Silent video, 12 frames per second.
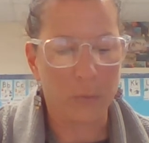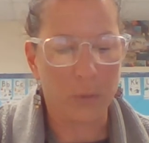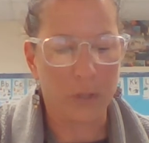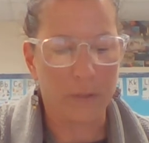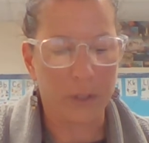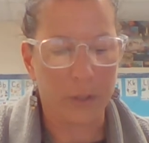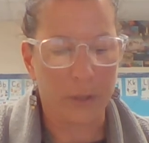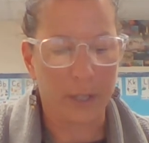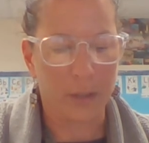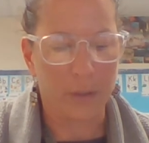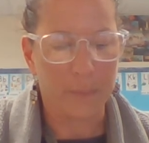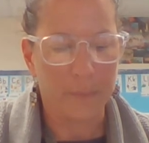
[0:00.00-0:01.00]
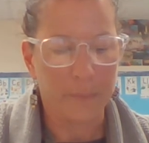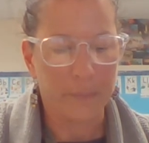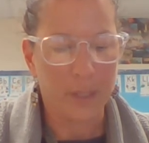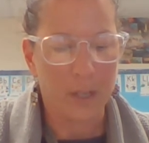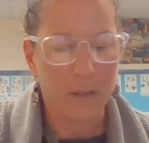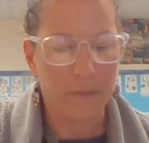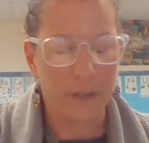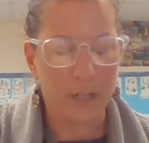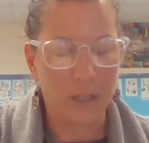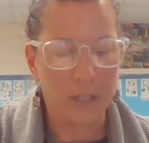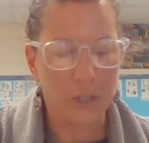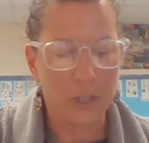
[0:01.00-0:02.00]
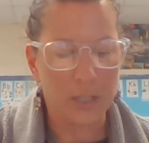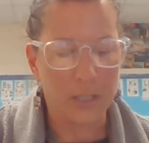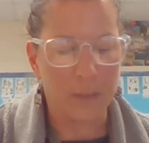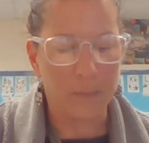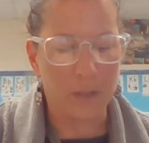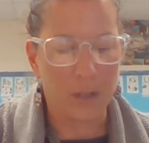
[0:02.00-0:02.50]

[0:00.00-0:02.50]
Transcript: wood of the cradle. Finally she slept